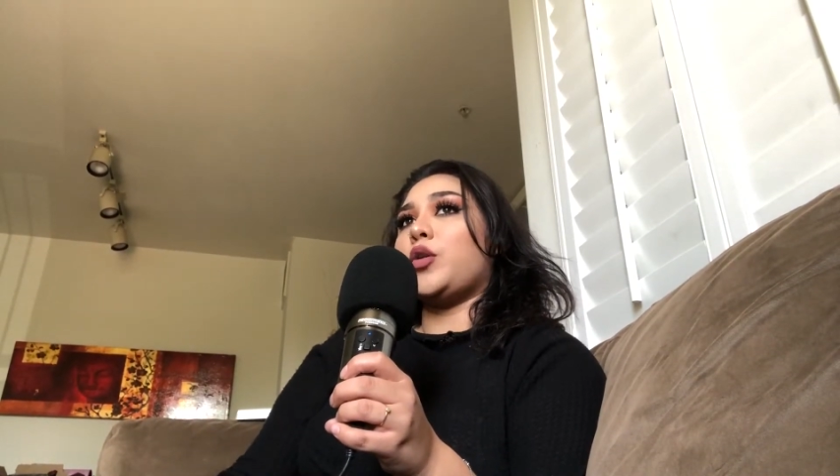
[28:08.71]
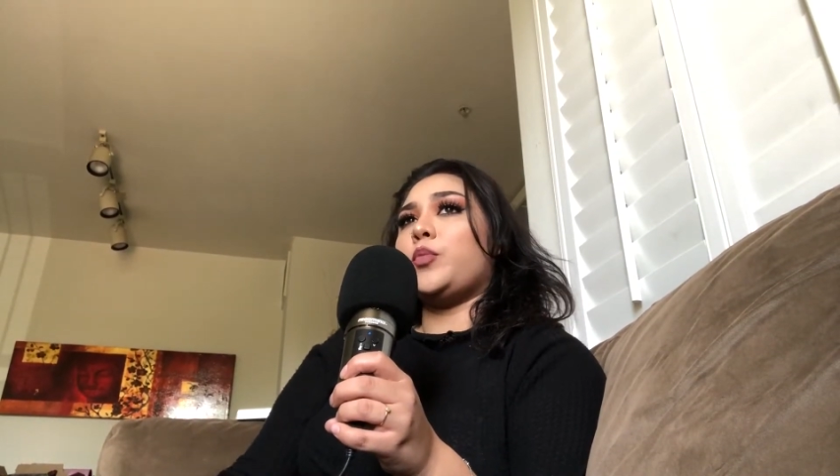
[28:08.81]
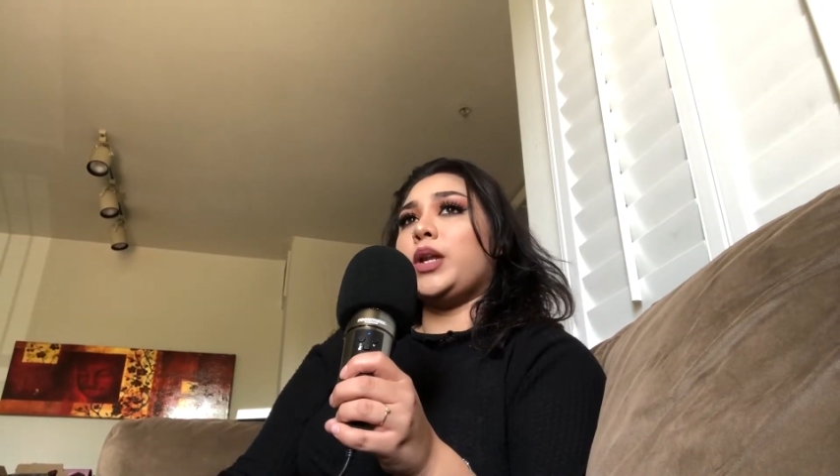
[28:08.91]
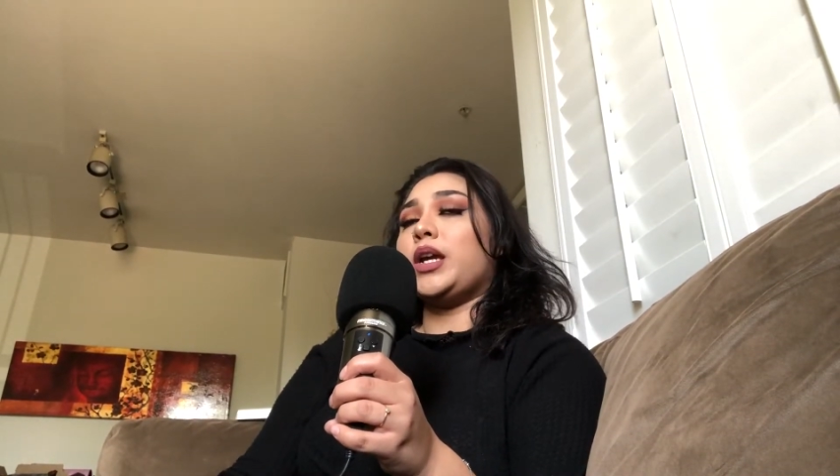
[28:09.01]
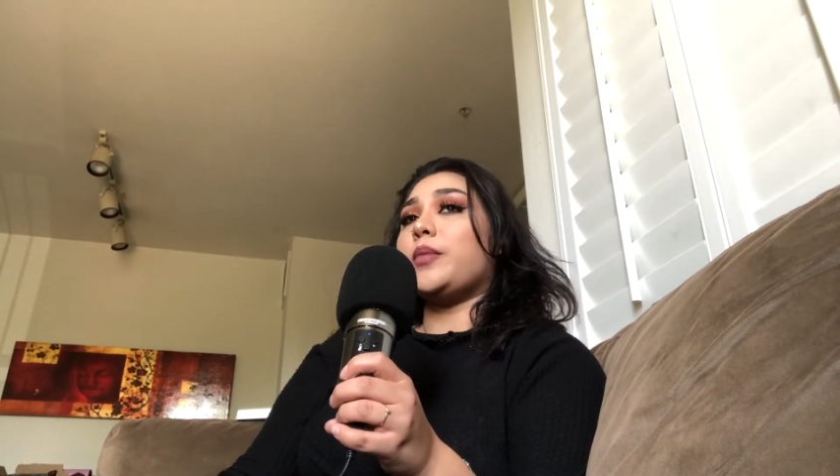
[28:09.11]

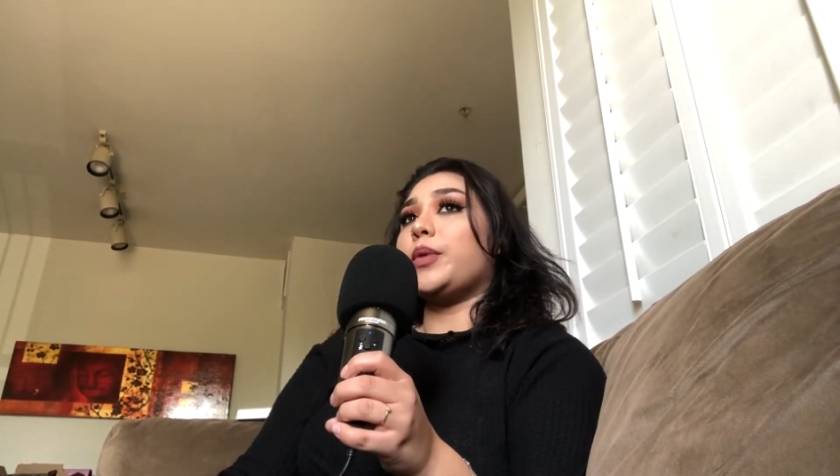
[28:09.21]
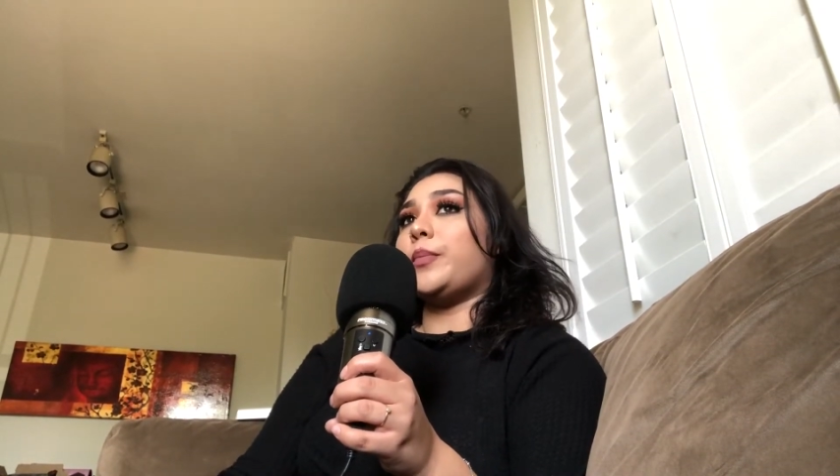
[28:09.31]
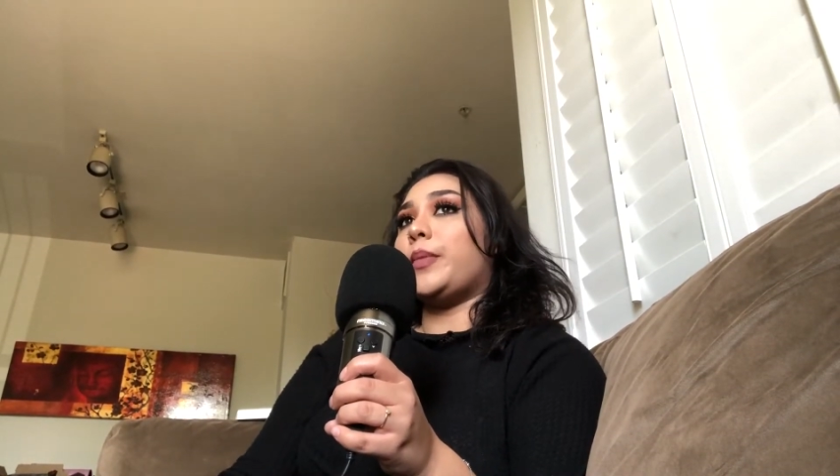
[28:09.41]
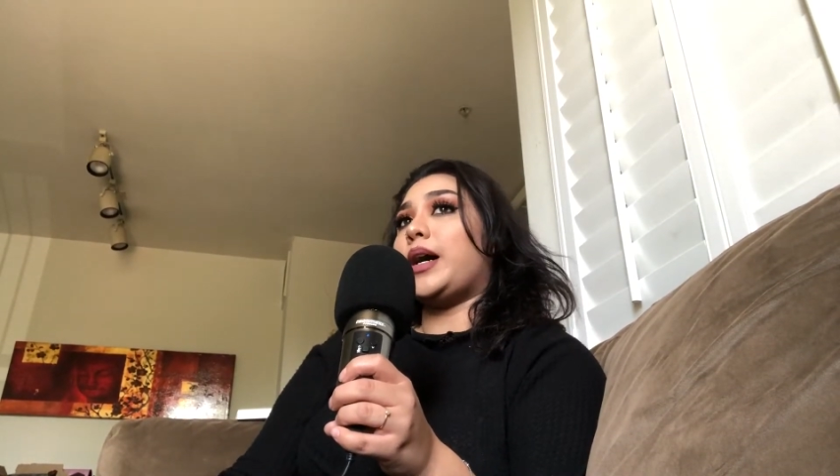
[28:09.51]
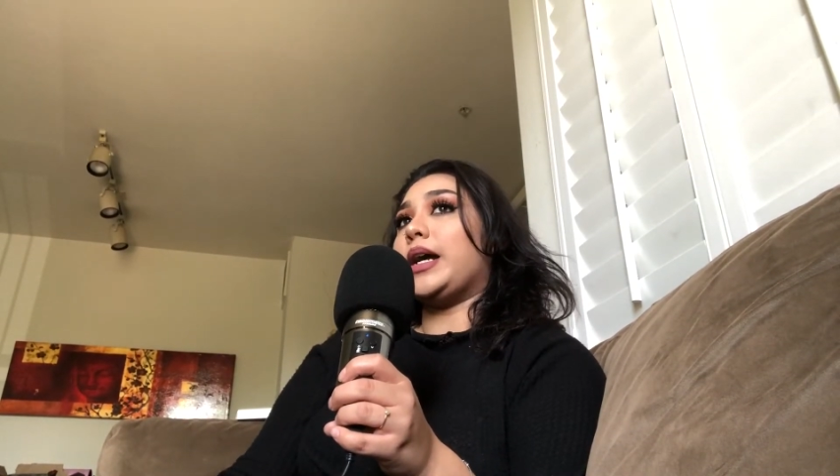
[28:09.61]
opening up your
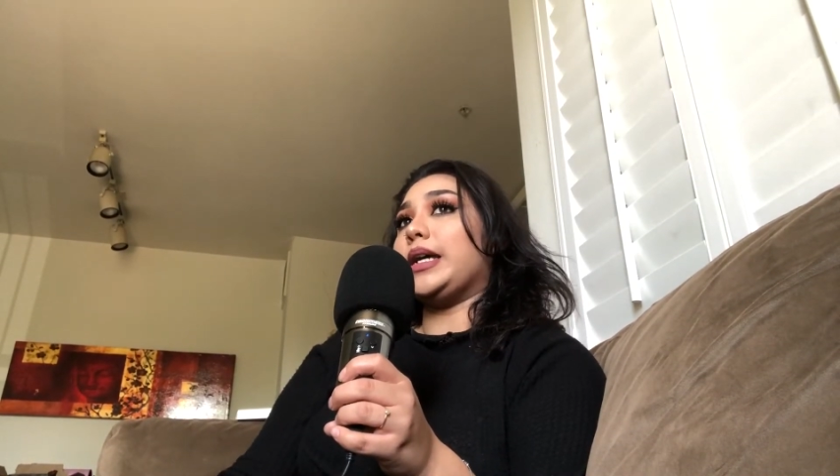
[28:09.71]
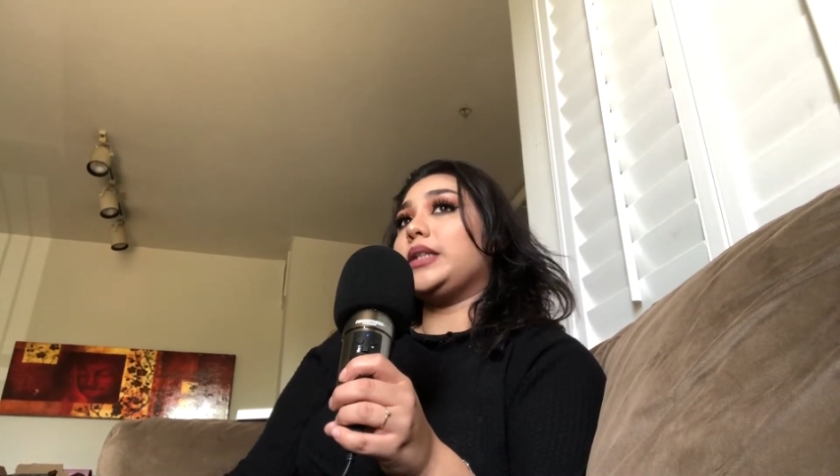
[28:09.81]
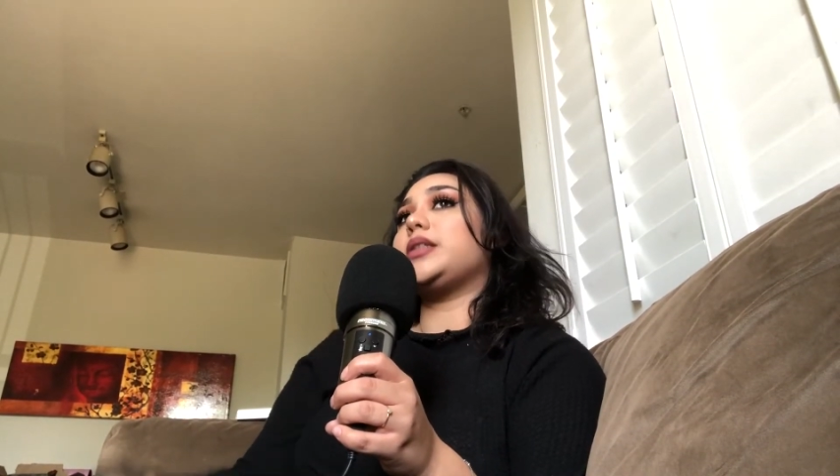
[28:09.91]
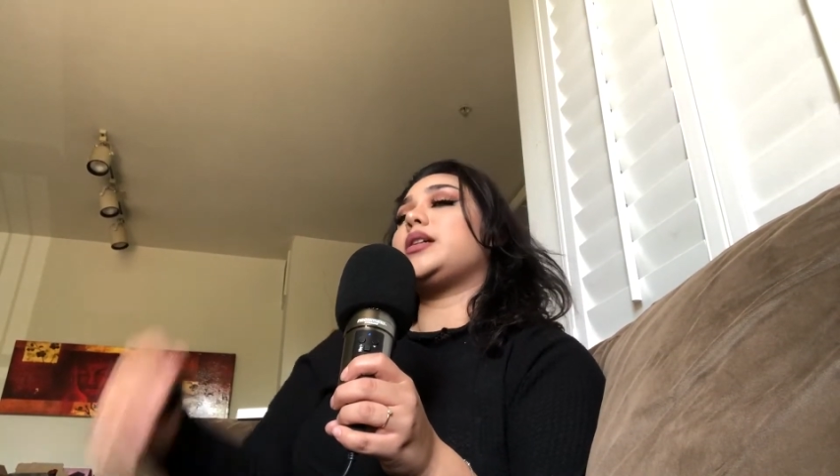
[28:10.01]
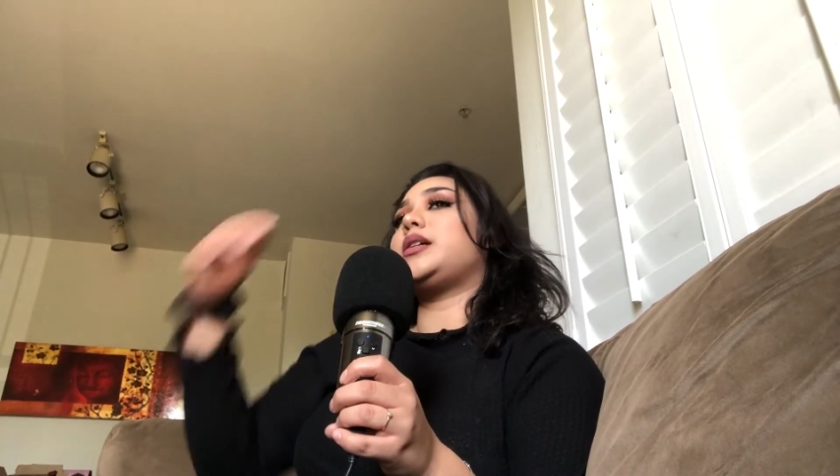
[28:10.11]

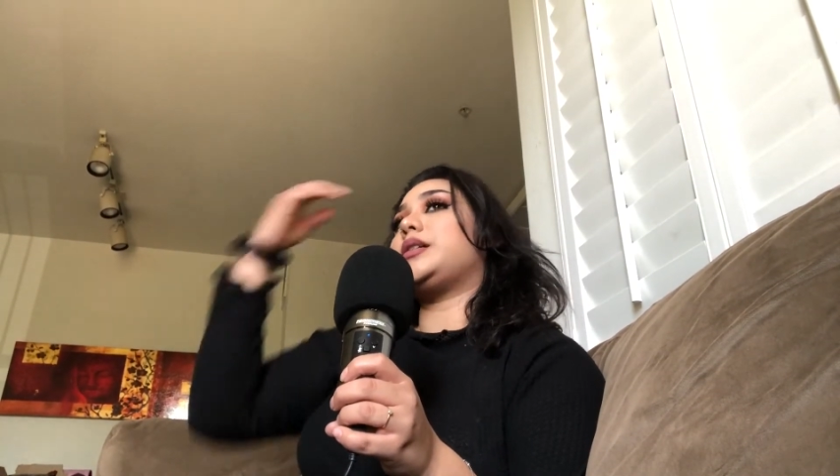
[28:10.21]
mind,